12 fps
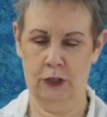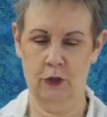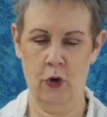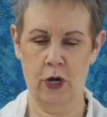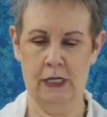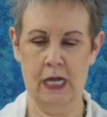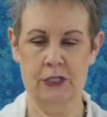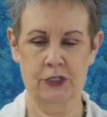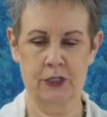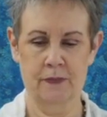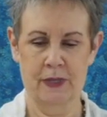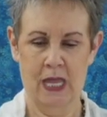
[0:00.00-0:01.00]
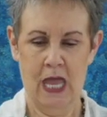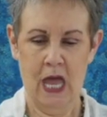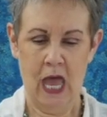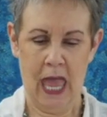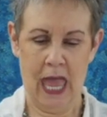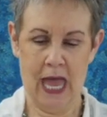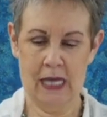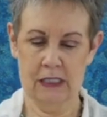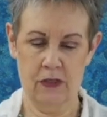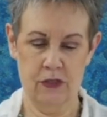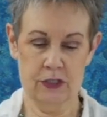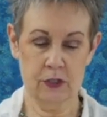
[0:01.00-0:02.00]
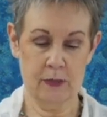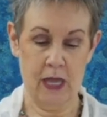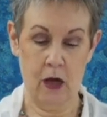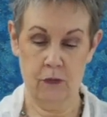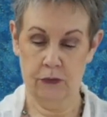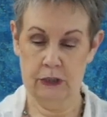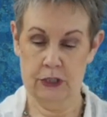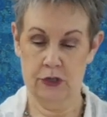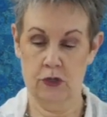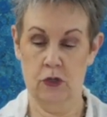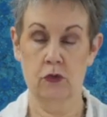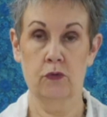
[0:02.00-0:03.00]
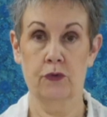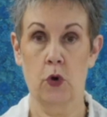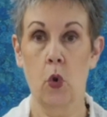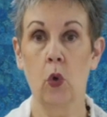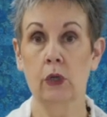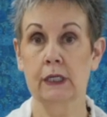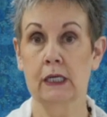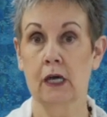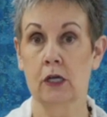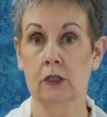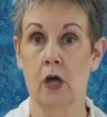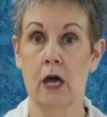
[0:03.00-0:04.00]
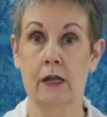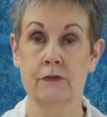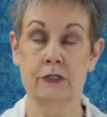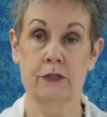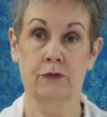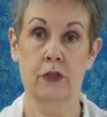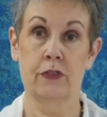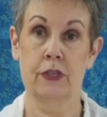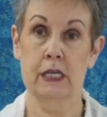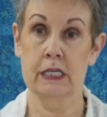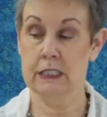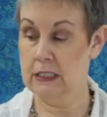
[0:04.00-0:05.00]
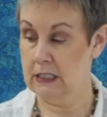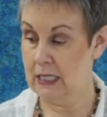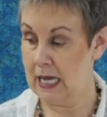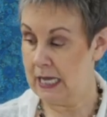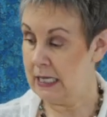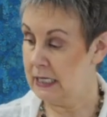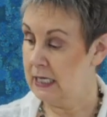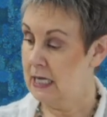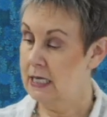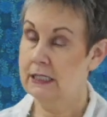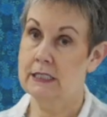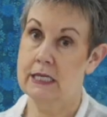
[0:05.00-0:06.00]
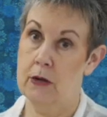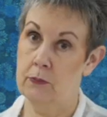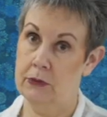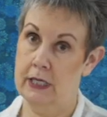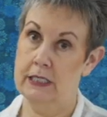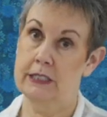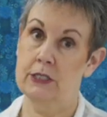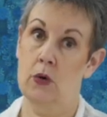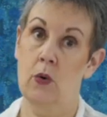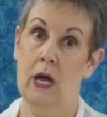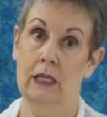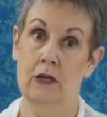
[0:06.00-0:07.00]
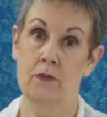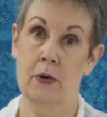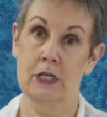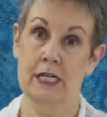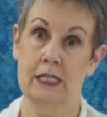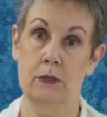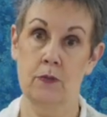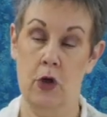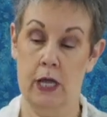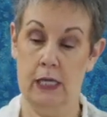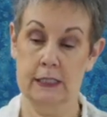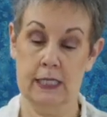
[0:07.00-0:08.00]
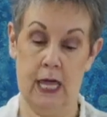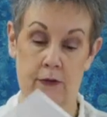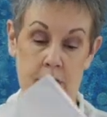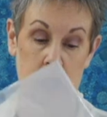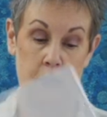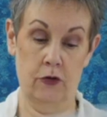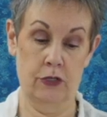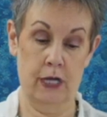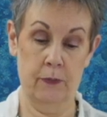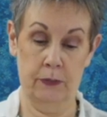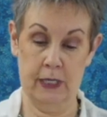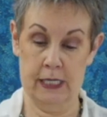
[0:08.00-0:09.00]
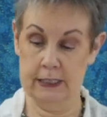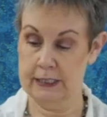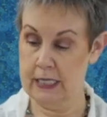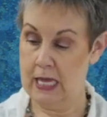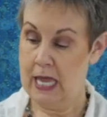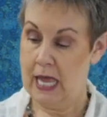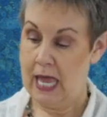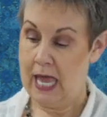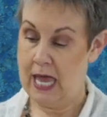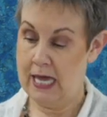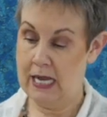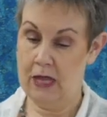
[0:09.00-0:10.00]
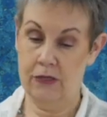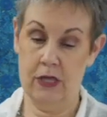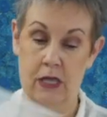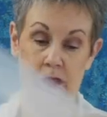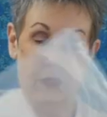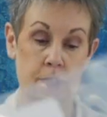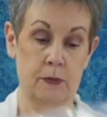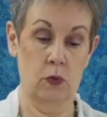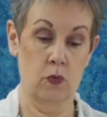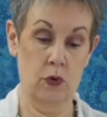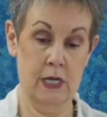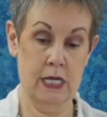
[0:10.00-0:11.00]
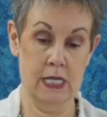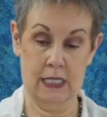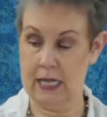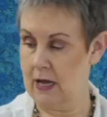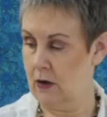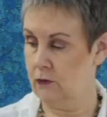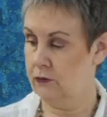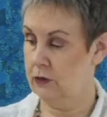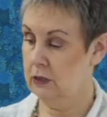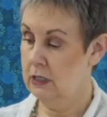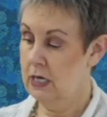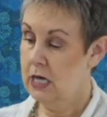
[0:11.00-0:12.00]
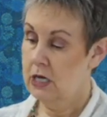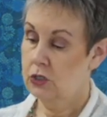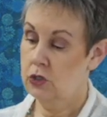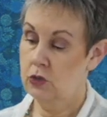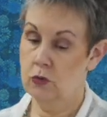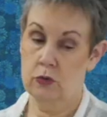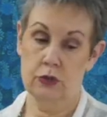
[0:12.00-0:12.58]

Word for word: organizer. And this will be helpful in the studio for holding a lot of different things like templates. So I love Martelli products. I have a lot of their templates, and I think this would be really helpful to